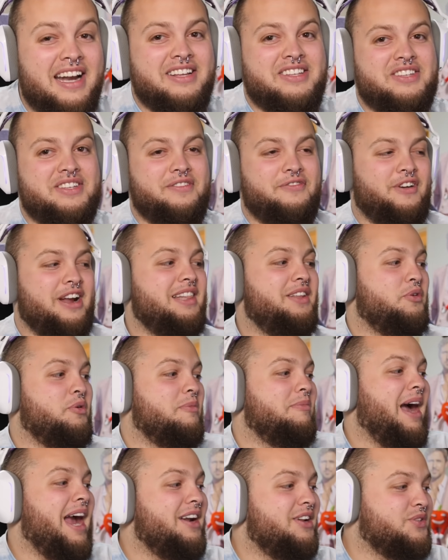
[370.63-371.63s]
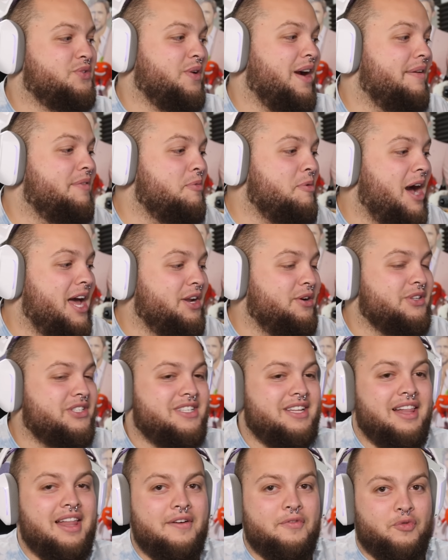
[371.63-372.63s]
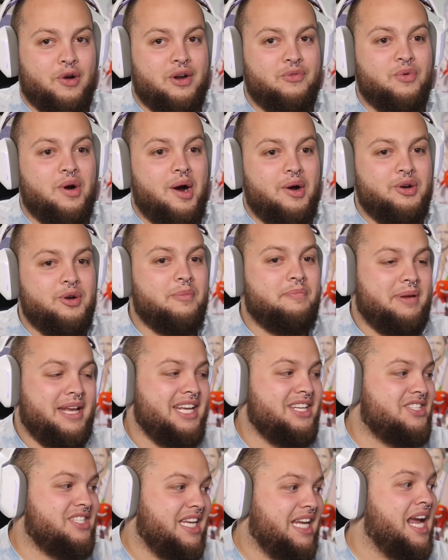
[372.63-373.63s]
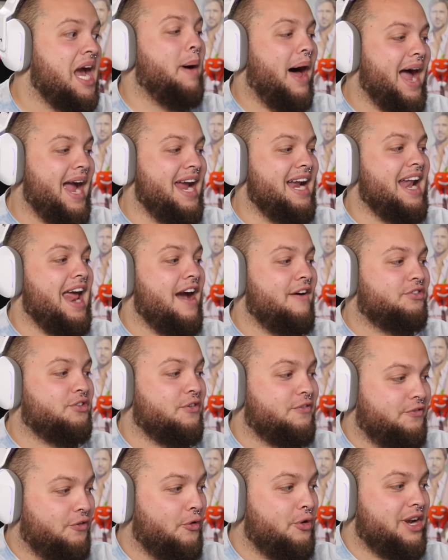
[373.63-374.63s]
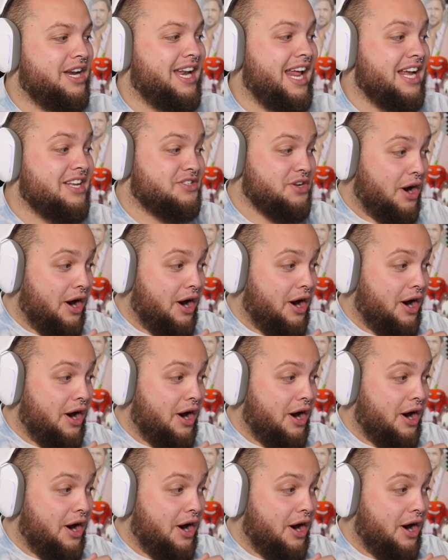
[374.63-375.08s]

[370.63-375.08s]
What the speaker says: This is a friendly reminder to everybody who still have Rinroar on your PC. Buy it after 40 days.